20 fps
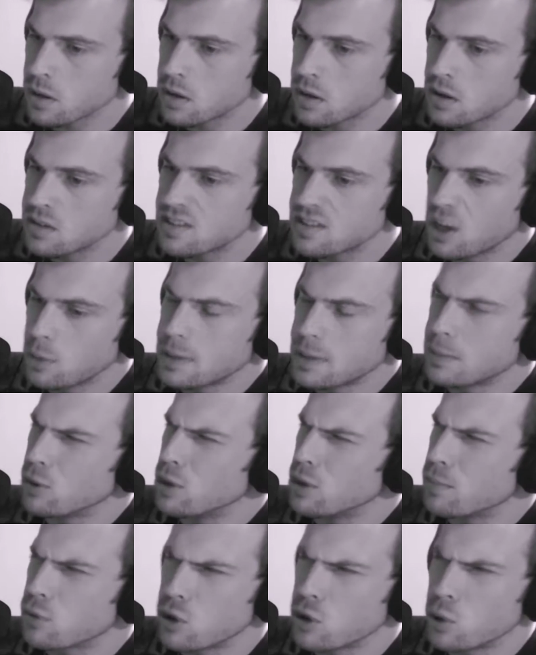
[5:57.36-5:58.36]
tell people
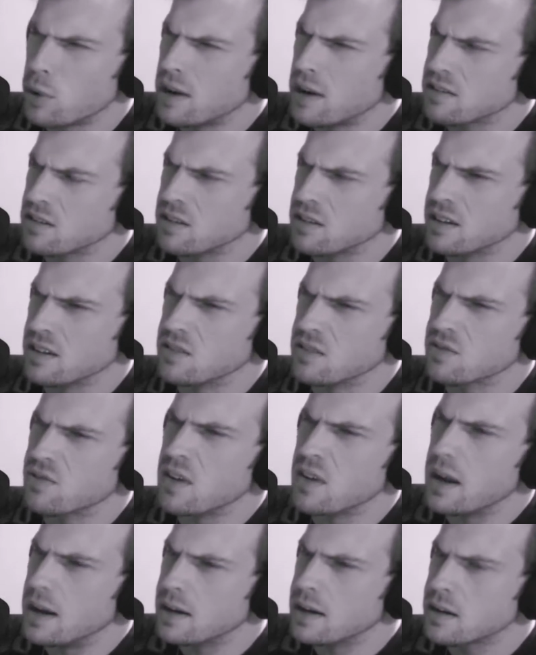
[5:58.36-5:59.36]
that pro wrestling is
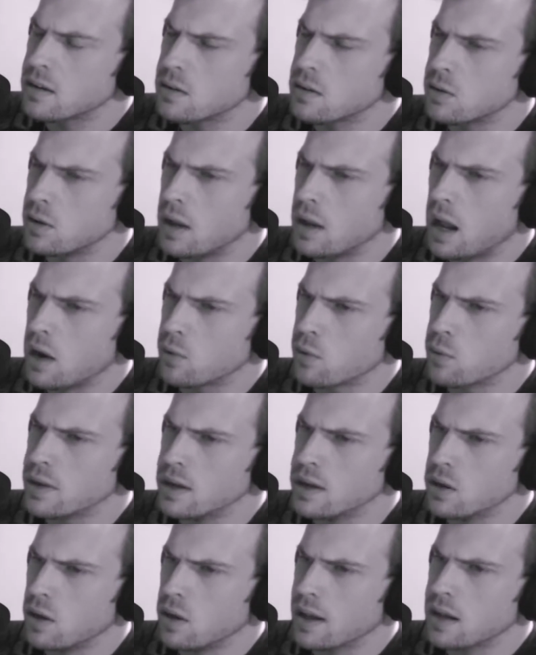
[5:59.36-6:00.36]
fake or not
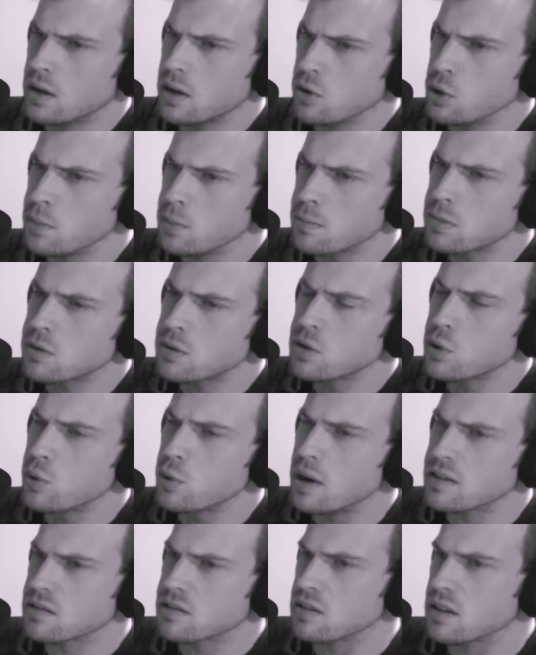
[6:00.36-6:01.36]
real. I call them pro
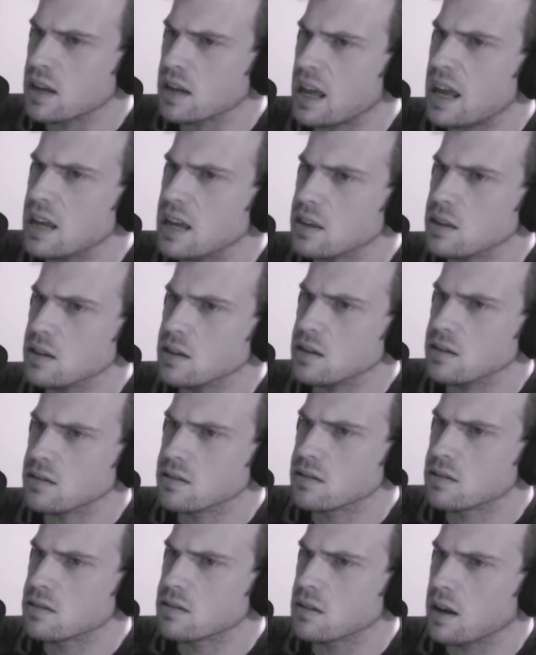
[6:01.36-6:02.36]
wrestling
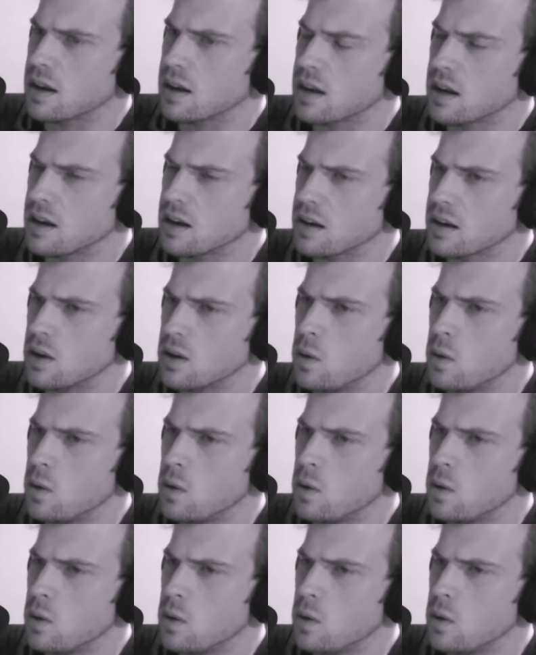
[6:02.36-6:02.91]
atheists, and I kind of go